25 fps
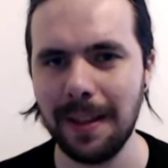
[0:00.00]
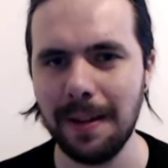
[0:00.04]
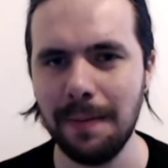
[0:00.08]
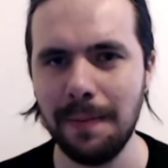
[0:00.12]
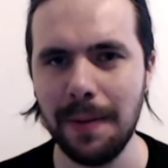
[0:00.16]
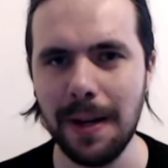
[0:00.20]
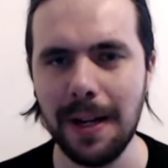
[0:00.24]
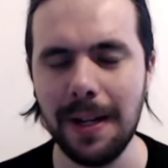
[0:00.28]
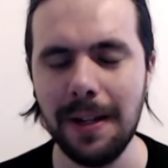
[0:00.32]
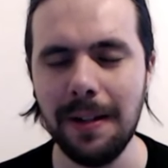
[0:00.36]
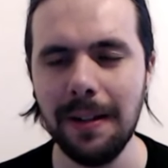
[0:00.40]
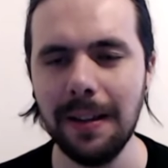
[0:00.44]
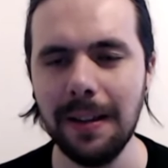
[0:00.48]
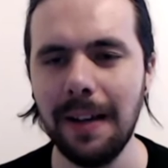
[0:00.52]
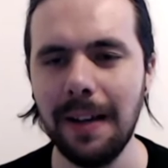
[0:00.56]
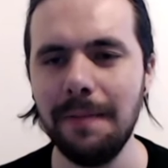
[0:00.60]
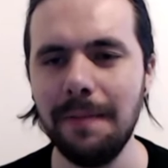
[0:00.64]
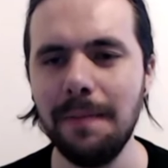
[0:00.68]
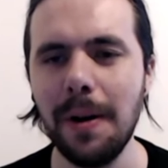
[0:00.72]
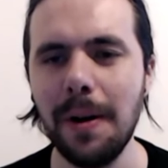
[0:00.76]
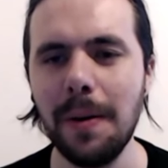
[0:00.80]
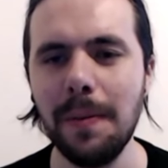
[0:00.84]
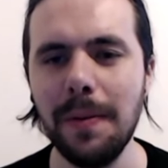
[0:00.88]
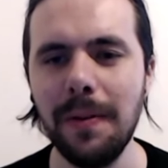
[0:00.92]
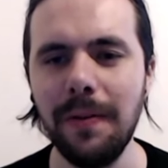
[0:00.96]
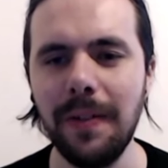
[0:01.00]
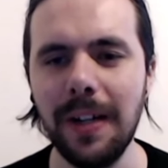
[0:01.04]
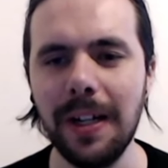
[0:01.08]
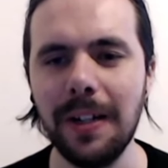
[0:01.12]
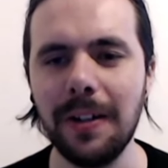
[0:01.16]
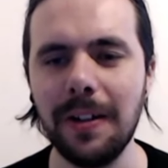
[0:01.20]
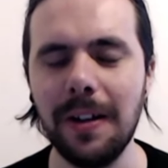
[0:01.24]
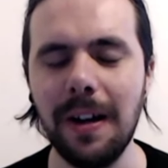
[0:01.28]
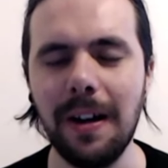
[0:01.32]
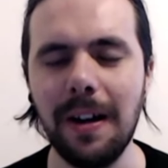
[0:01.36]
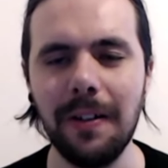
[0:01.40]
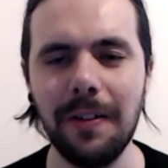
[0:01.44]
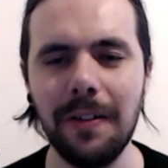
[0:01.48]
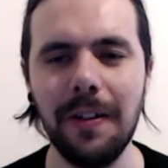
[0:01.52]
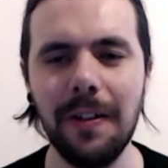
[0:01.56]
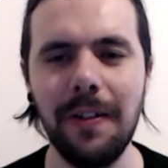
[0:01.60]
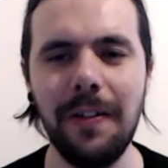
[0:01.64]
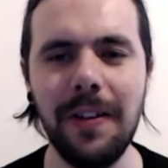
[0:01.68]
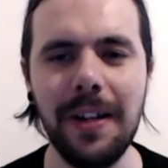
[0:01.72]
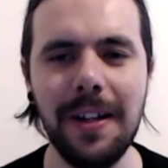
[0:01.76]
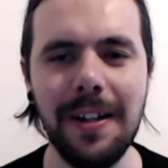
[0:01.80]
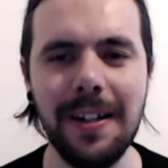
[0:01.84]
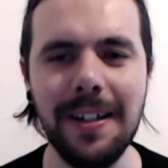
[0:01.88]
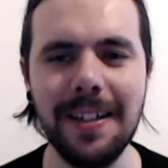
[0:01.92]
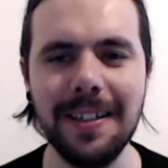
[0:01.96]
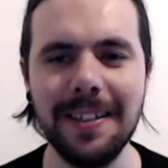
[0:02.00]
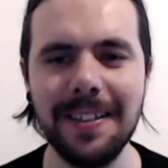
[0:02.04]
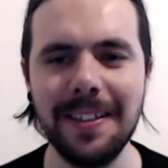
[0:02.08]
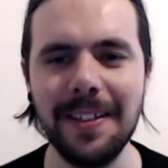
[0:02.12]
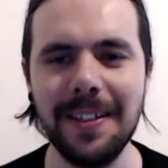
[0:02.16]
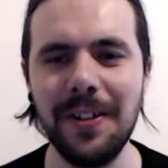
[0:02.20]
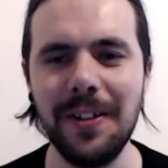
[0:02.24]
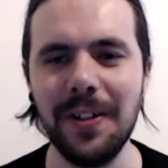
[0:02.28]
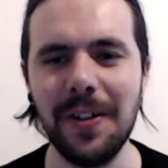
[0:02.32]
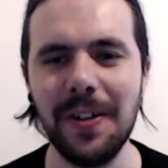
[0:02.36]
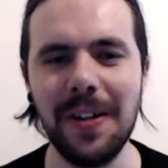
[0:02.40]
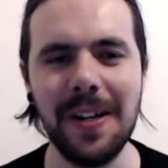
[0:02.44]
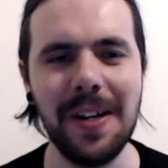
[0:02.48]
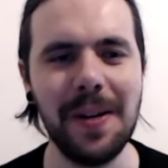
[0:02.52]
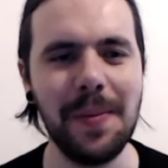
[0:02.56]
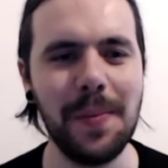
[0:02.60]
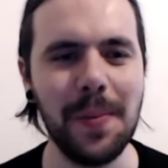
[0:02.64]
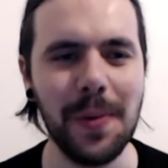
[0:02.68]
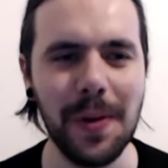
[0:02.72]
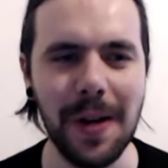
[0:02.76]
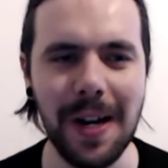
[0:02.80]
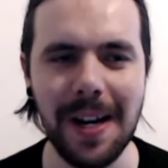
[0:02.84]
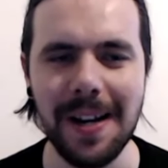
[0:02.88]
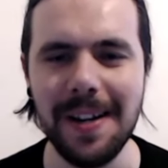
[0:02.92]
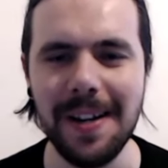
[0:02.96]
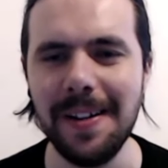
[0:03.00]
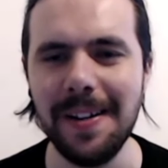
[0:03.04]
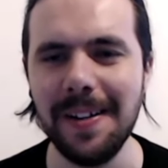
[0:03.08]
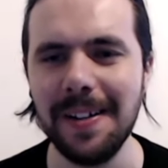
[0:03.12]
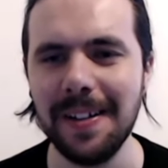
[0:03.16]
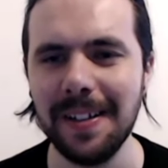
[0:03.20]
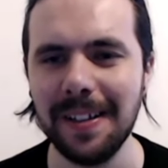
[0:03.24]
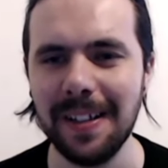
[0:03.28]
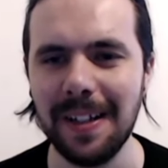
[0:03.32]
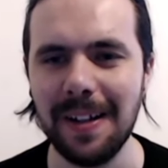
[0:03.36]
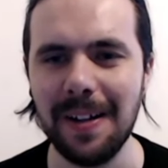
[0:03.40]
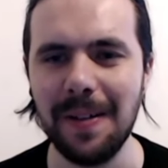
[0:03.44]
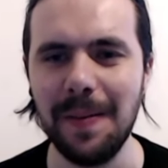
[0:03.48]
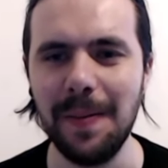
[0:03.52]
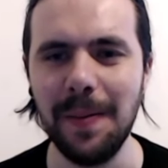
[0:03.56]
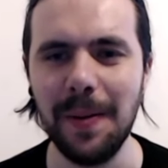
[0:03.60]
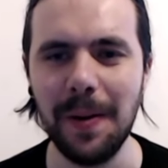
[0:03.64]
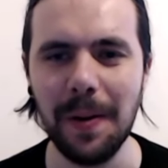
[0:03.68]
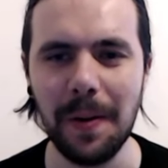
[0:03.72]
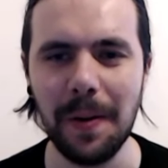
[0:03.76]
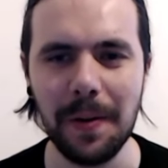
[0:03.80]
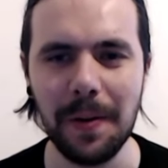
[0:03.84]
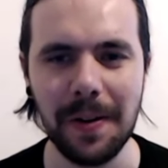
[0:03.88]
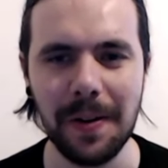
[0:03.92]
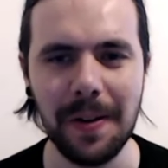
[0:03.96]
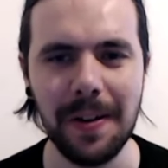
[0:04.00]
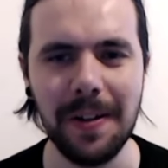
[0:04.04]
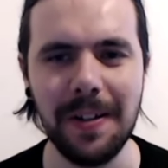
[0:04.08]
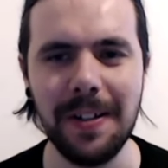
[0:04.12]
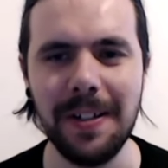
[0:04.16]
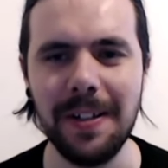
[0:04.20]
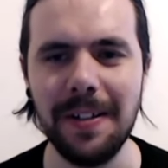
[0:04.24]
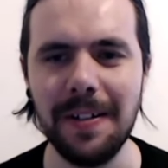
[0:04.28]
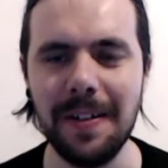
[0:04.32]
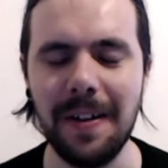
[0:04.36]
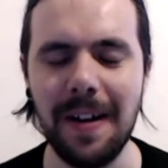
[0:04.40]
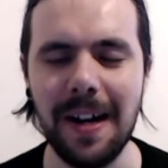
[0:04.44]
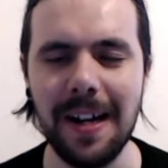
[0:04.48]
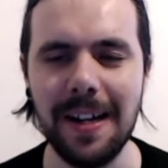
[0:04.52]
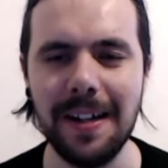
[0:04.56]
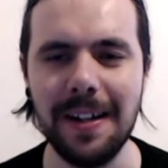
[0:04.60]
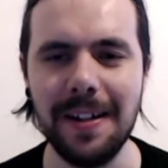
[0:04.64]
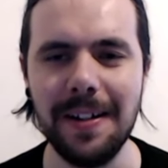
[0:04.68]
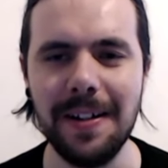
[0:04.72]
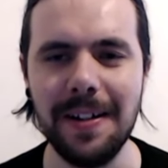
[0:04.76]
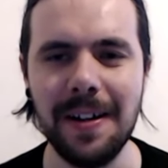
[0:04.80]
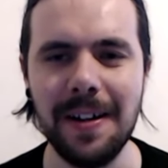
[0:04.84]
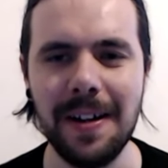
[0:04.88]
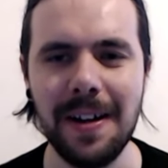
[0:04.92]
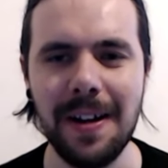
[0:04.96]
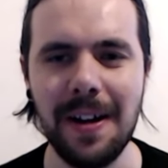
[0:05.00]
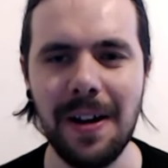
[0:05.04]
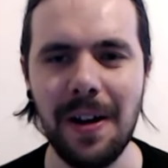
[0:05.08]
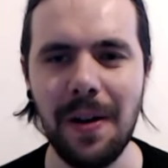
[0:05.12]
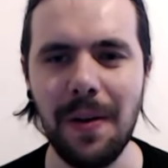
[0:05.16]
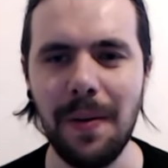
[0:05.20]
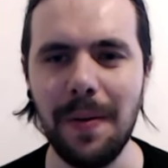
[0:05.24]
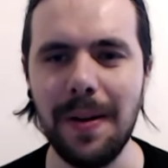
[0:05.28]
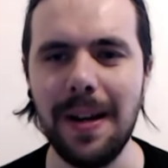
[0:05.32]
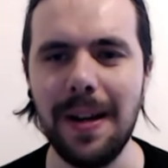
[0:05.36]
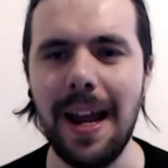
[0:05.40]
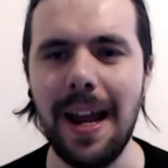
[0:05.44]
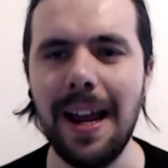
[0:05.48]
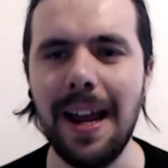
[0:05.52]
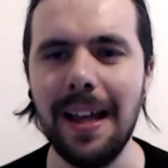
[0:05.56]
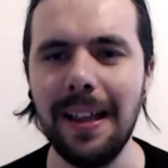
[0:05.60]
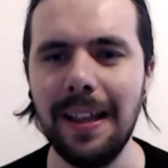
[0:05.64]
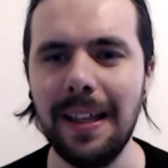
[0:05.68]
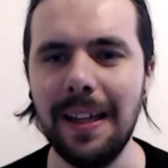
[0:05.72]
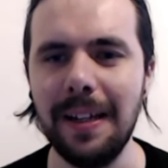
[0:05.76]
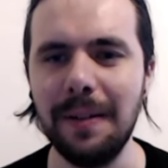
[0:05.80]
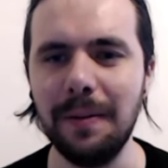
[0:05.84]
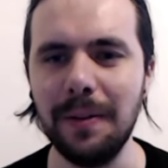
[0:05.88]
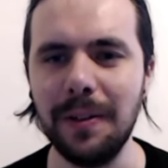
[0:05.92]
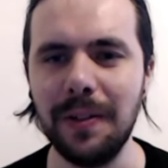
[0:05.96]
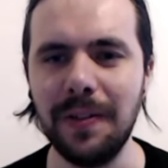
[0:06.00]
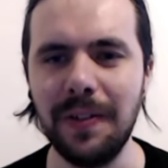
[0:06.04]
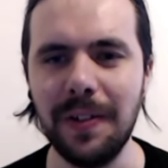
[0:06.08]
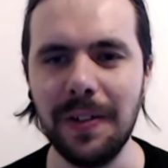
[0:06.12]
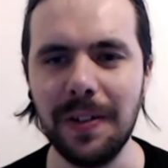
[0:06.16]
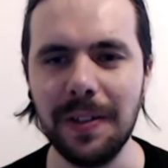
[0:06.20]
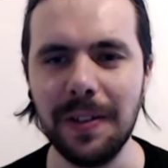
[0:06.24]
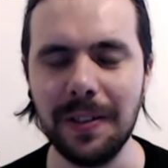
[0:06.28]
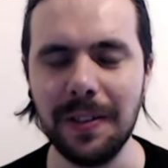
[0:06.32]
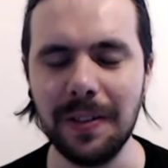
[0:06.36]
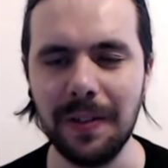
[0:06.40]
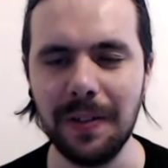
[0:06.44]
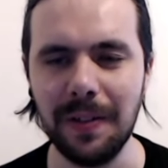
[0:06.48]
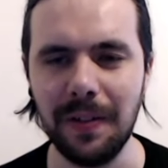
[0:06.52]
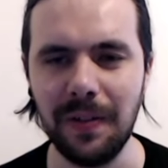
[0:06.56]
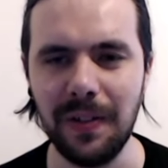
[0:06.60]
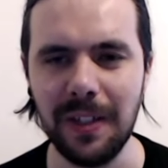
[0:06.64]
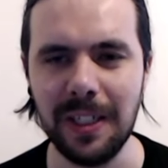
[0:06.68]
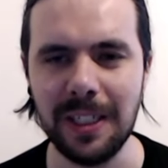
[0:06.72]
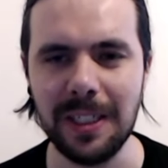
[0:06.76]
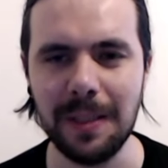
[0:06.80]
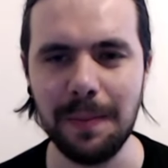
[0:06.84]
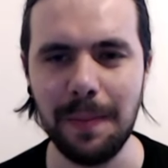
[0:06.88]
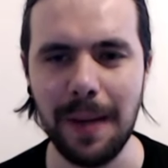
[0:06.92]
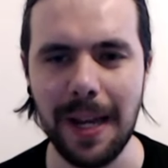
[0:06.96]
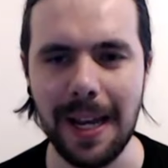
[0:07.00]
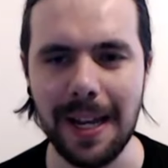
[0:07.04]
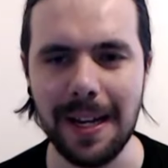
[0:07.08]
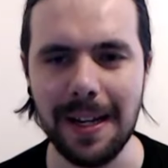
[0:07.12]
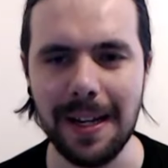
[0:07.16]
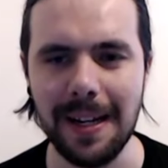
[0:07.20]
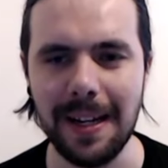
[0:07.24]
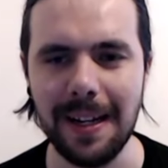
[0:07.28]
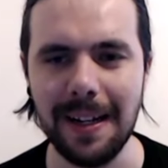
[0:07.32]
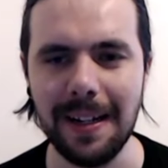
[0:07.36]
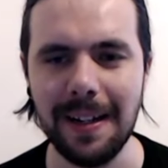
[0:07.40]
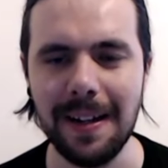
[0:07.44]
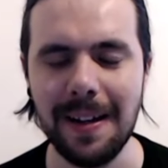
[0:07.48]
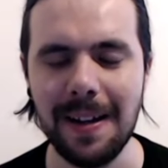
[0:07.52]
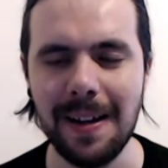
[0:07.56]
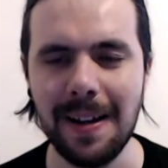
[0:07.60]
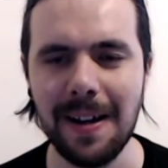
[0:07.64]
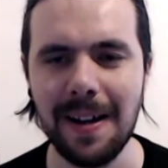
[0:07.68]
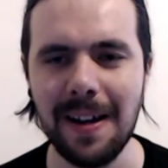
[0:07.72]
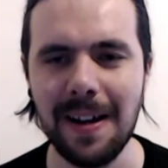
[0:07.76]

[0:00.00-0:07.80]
But you left Melbourne Victory after a few years to join a brand new club, Gold Coast United, when the A-League was first sort of expanding.